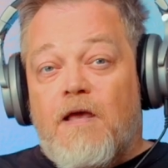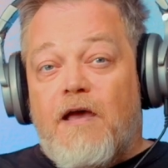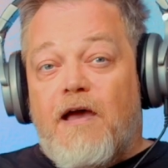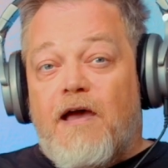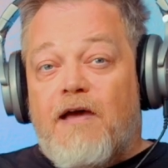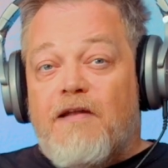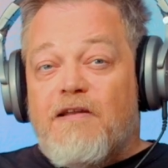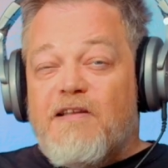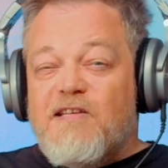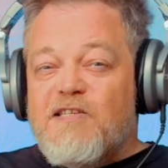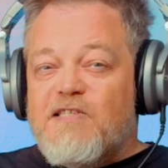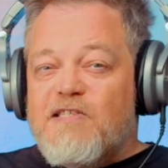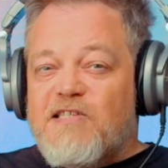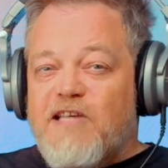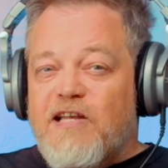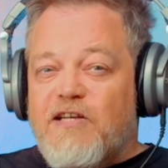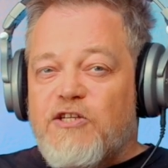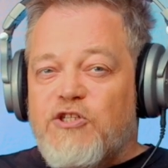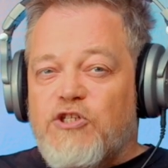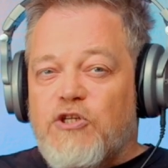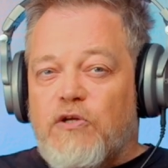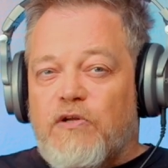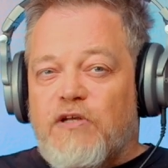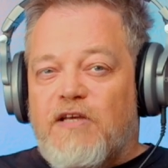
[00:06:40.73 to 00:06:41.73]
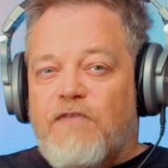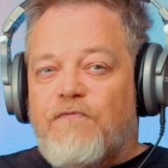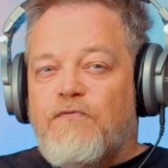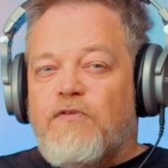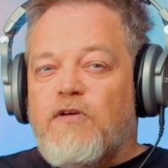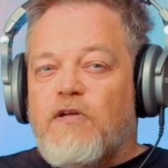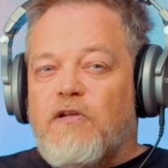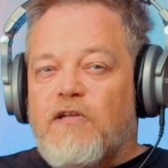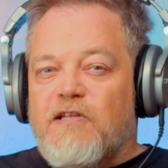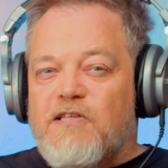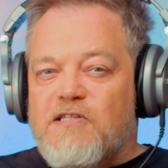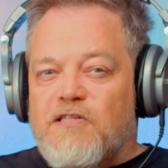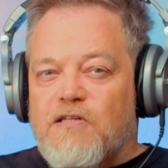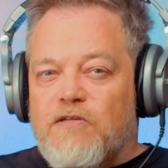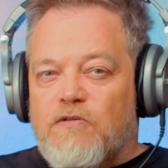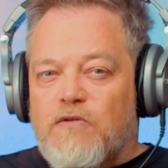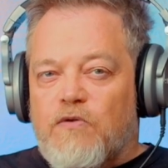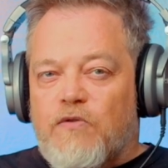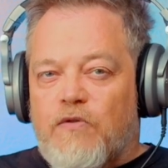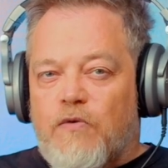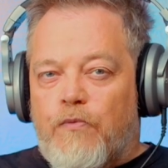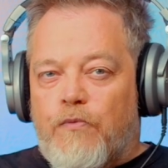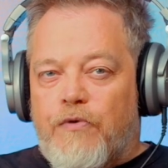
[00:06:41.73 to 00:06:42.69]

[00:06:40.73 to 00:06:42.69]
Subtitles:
And essentially, if you listen to the